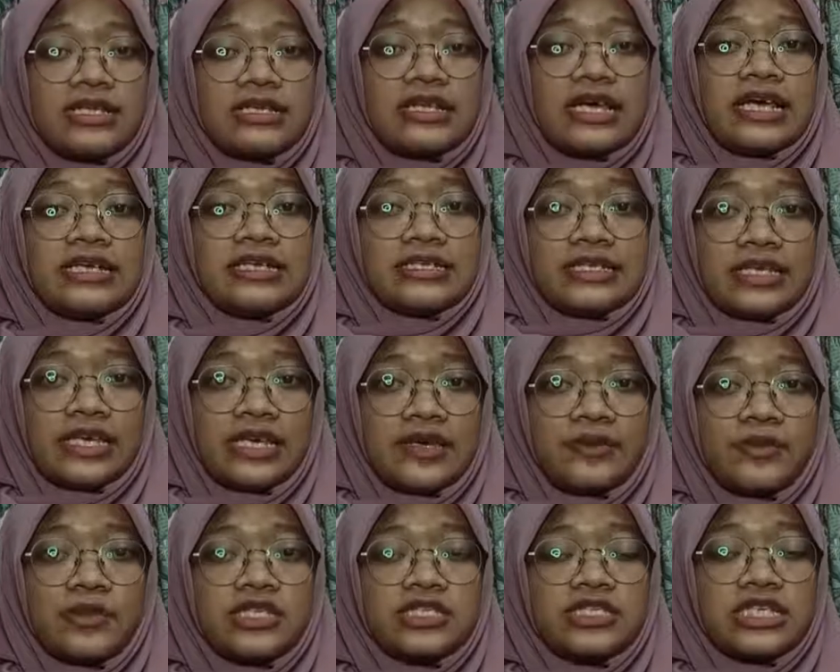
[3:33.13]
that
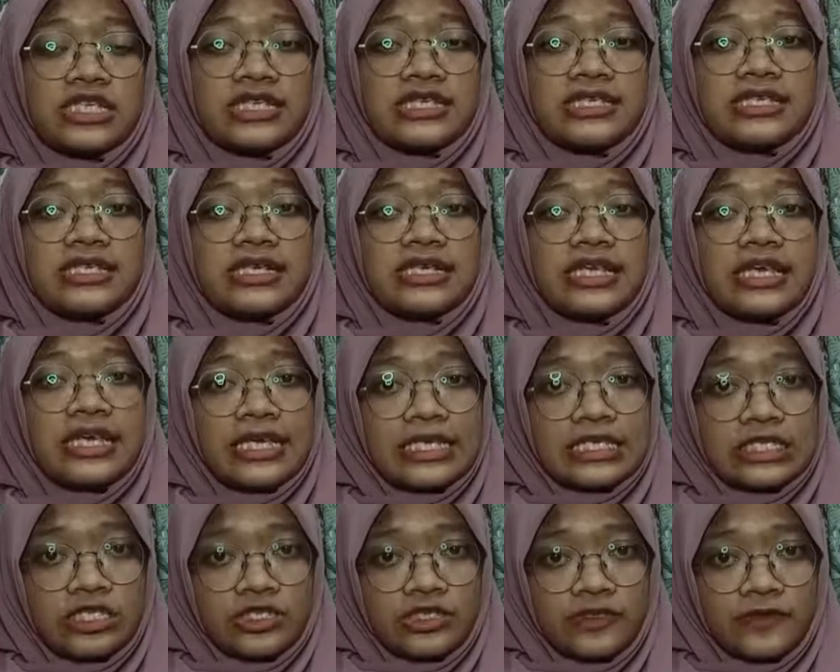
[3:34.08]
claim genetically
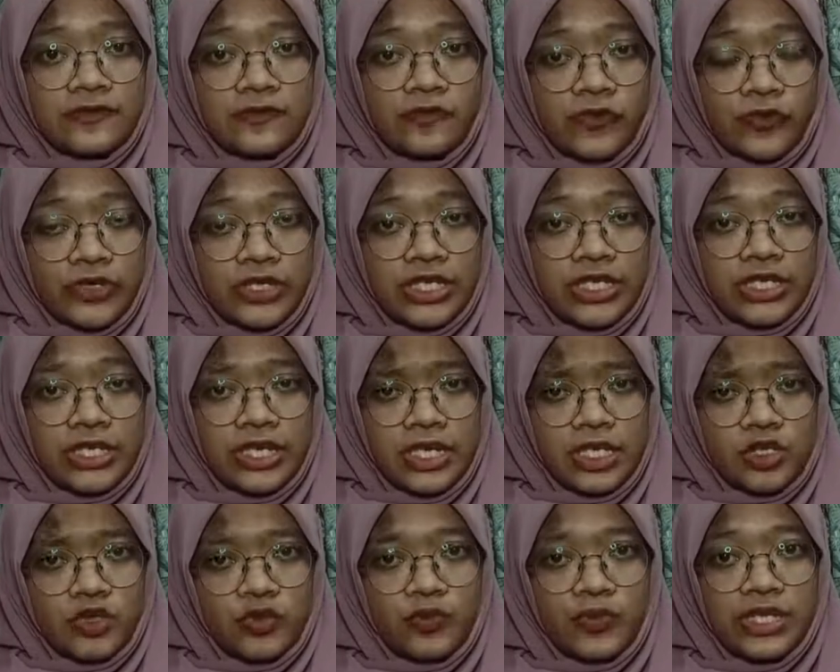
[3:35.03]
engineered food
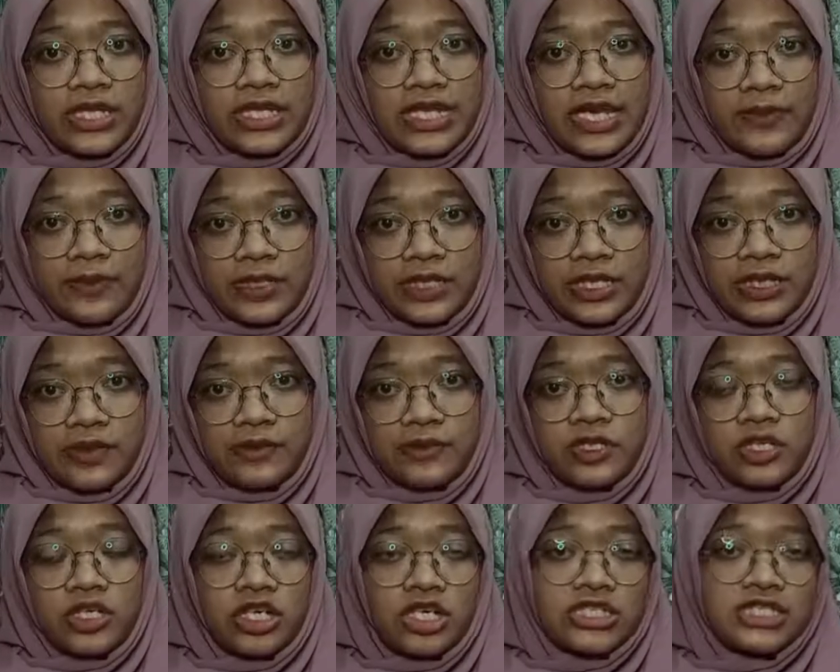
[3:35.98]
need to be labeled
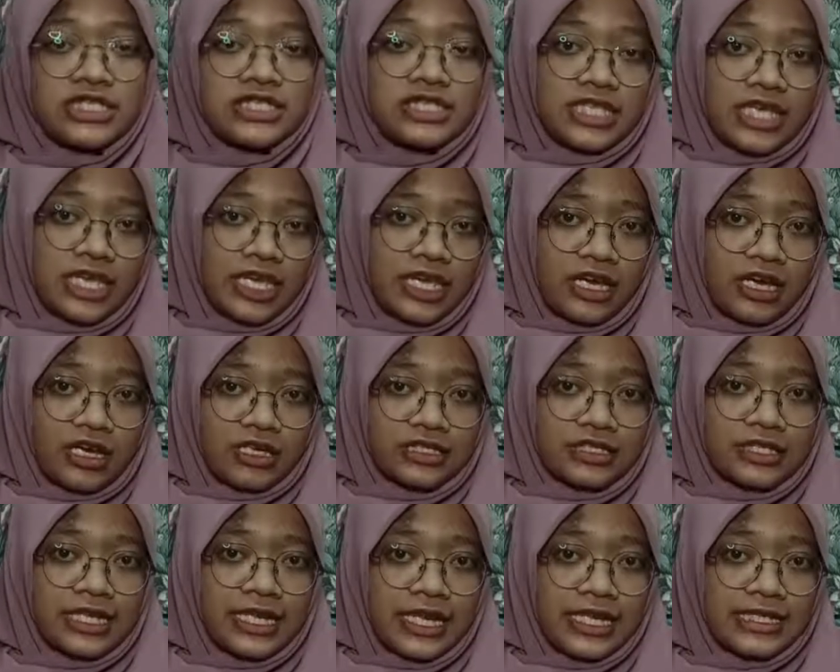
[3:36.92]
because they are
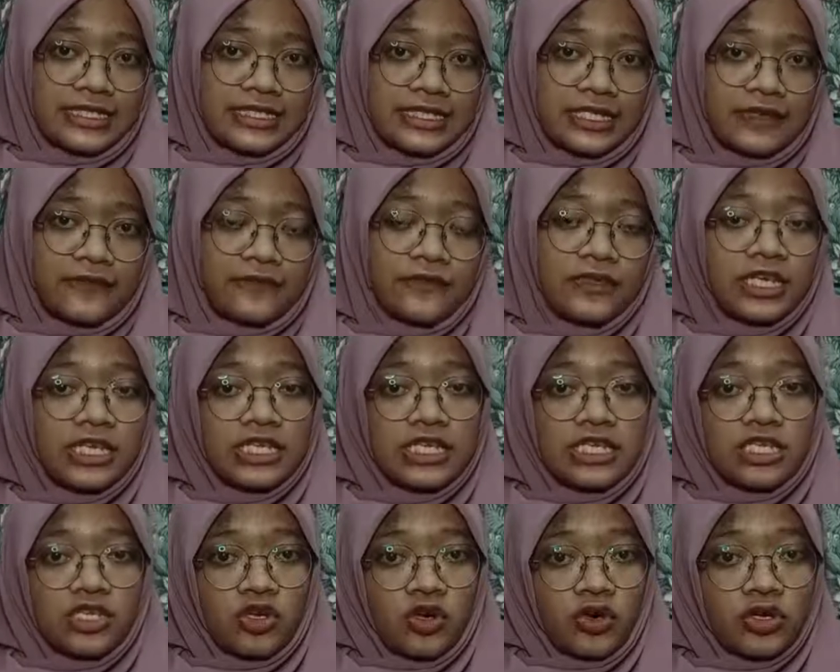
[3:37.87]
less safe than the
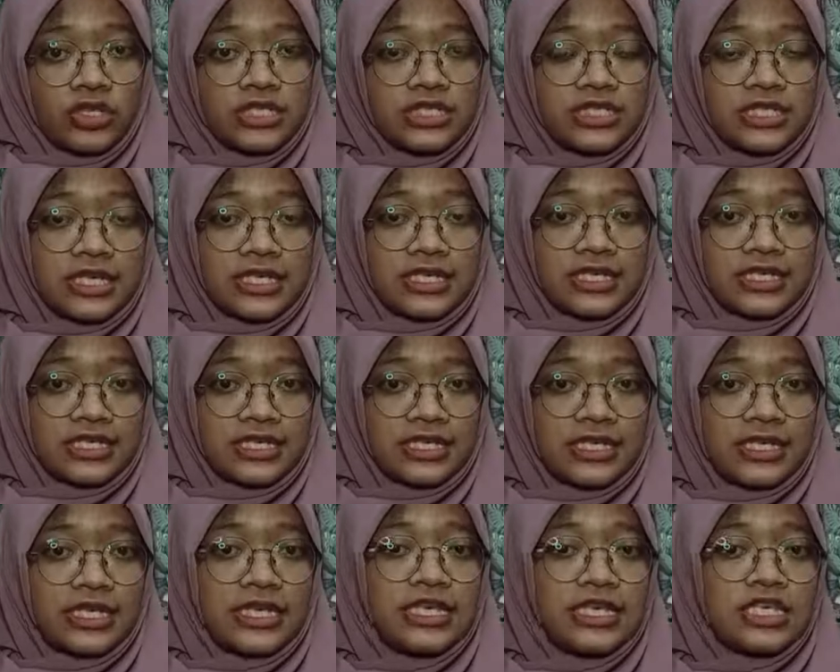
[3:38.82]

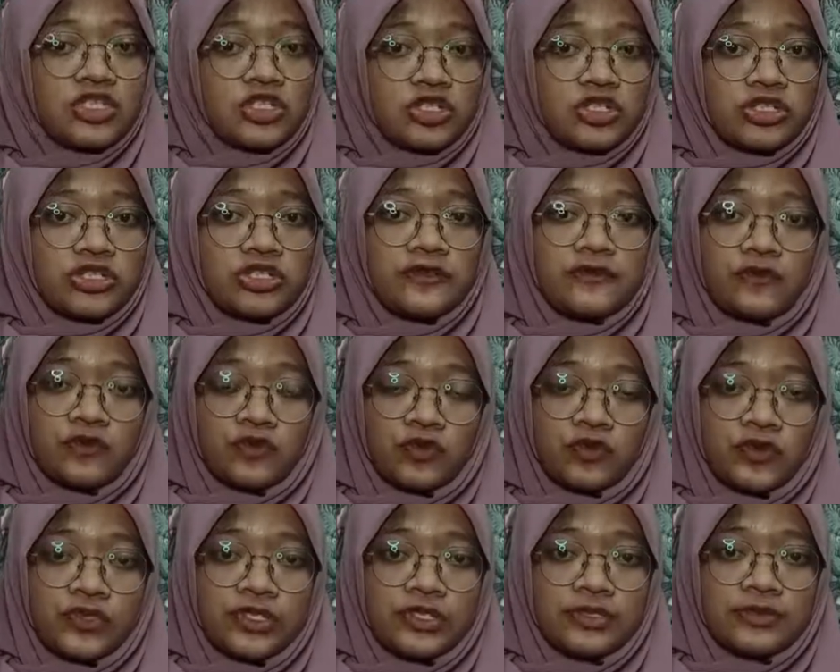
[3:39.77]
non-genetically engineered food.